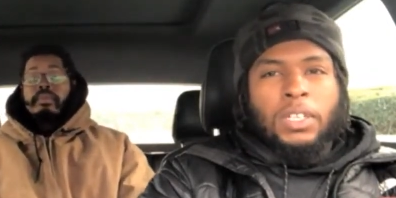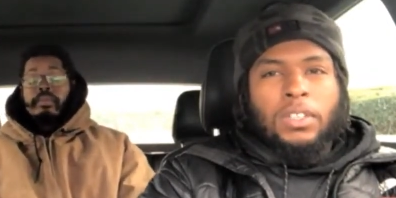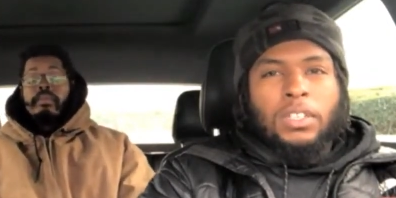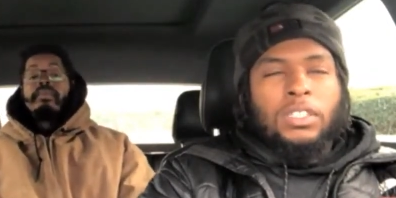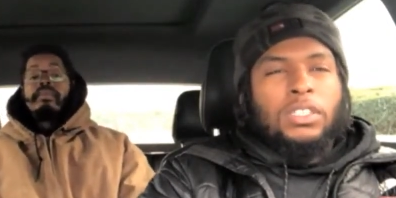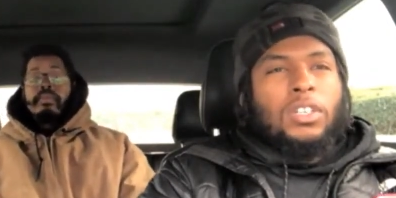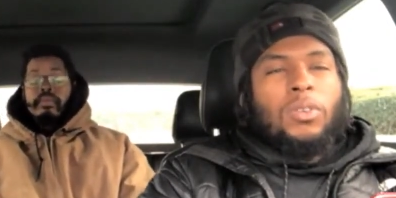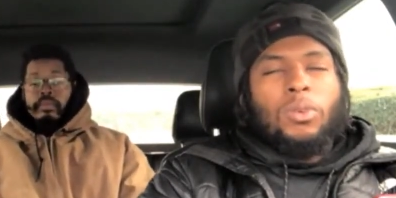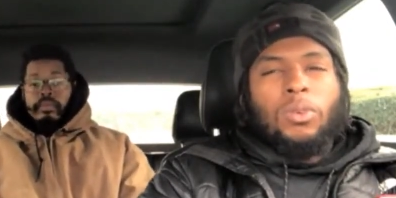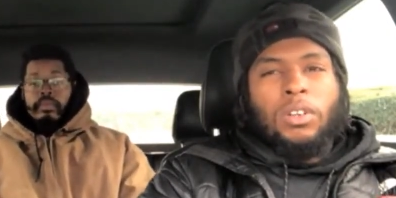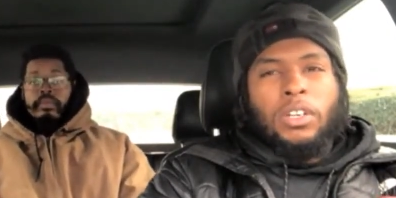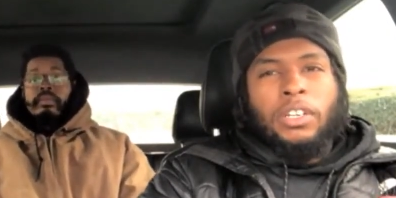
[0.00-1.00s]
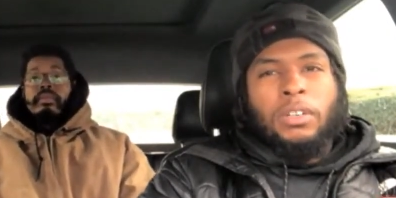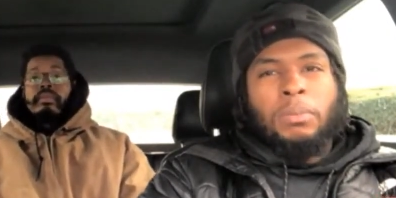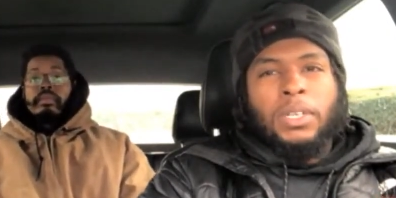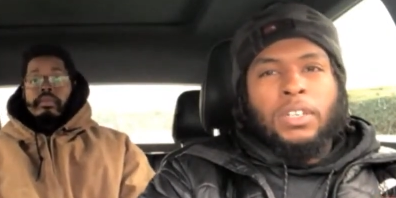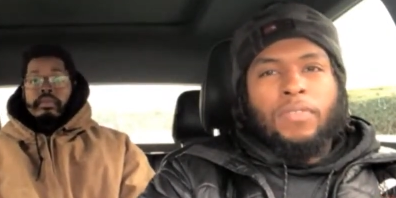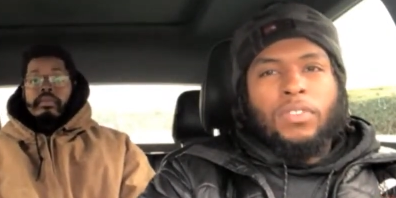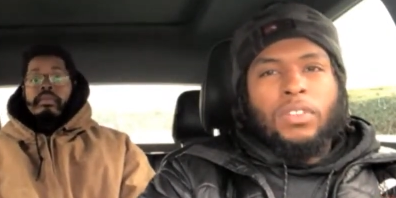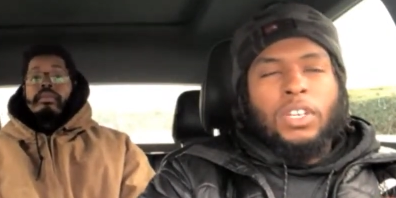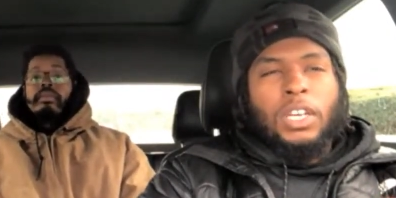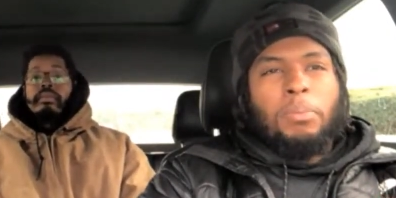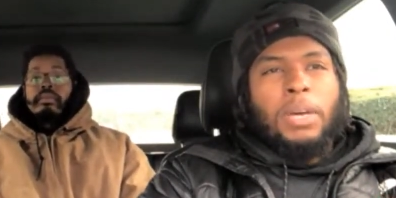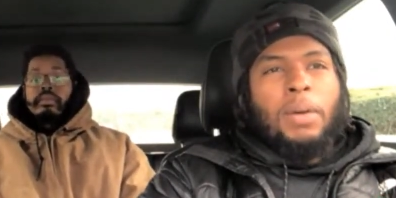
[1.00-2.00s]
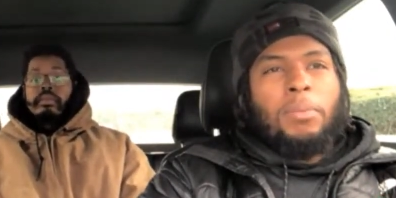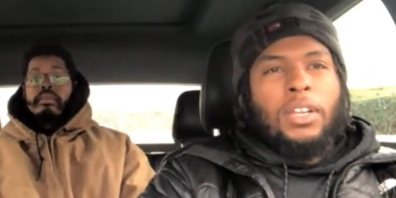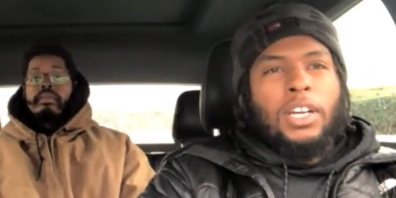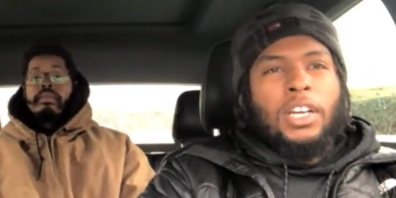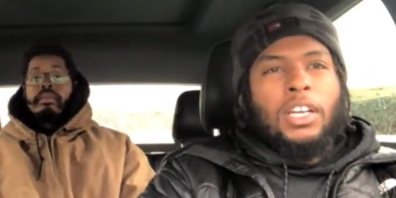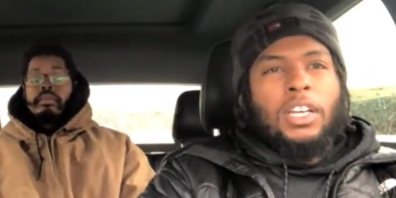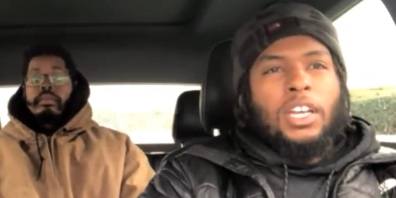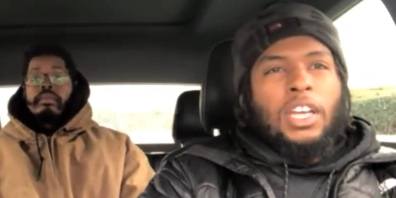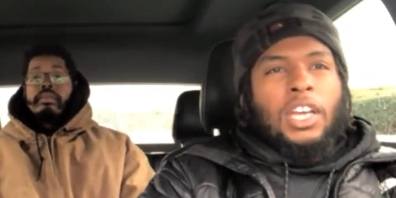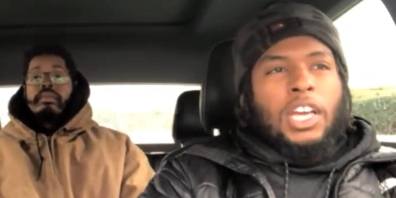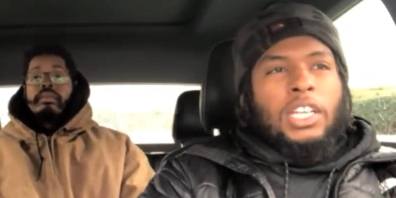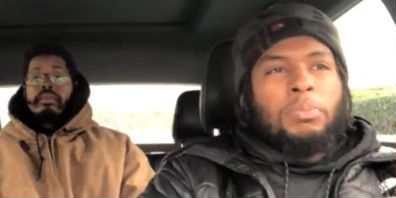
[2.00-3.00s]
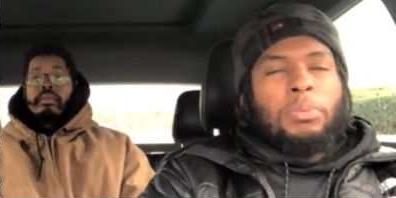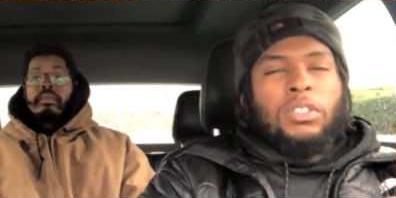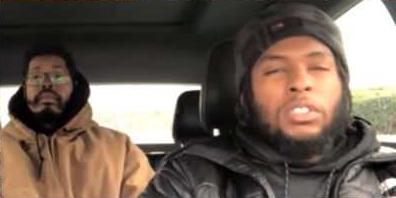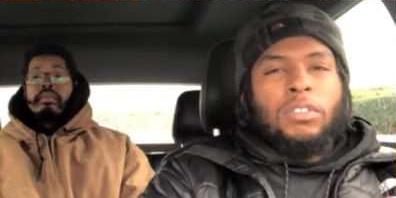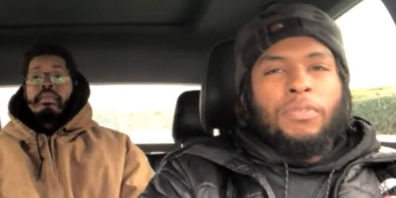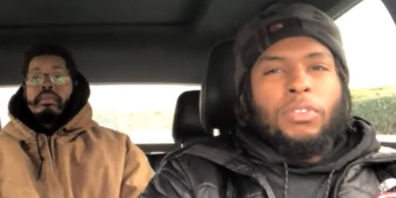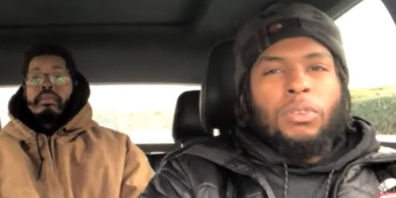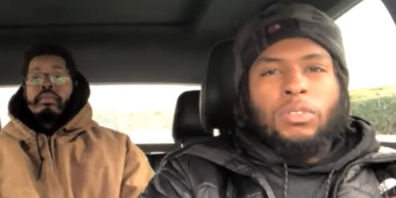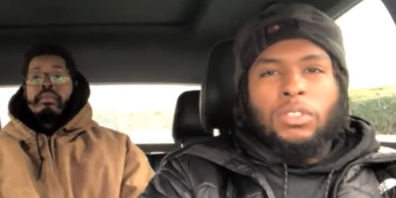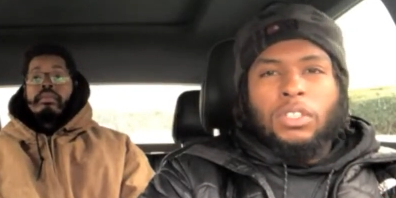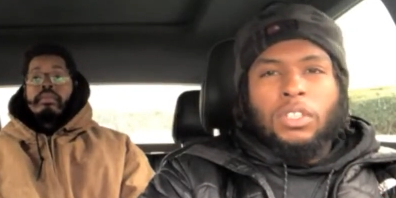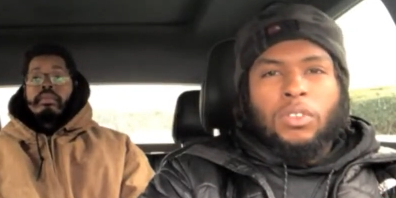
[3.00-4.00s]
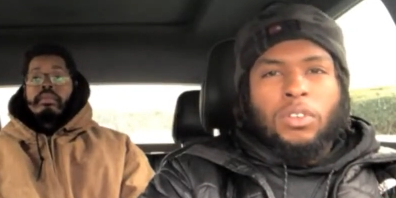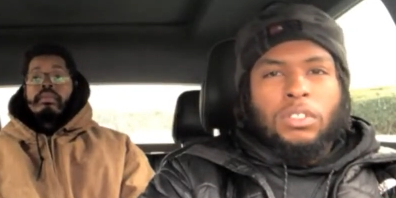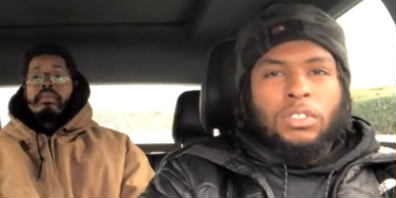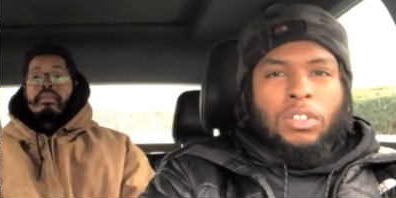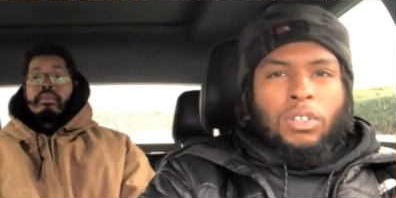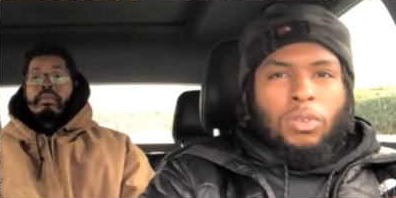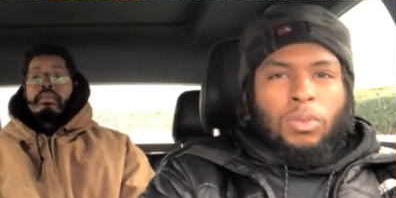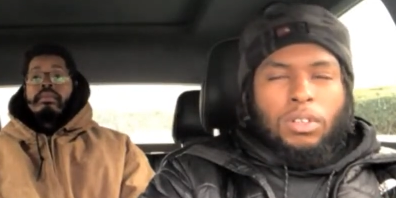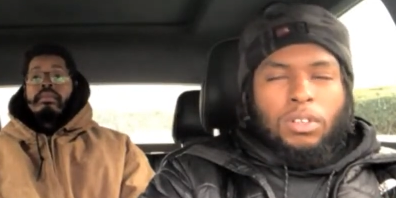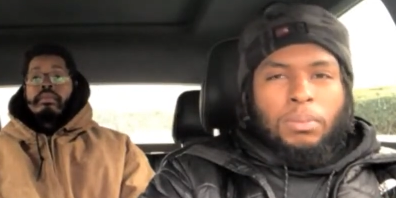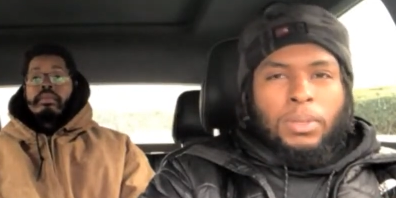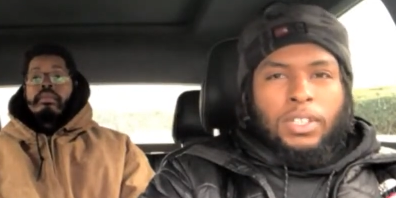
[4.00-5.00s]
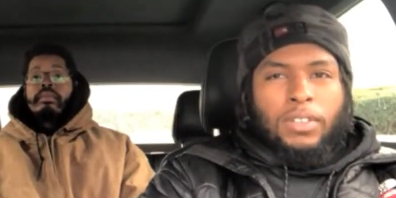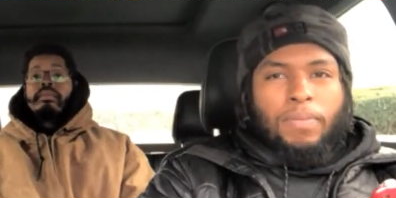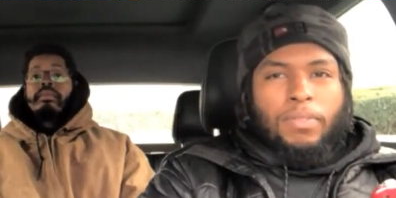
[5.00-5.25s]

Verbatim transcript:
Speaker 1: man. Because there's no order here, man. Okay, Babylon has pushed confusion across the whole world, man.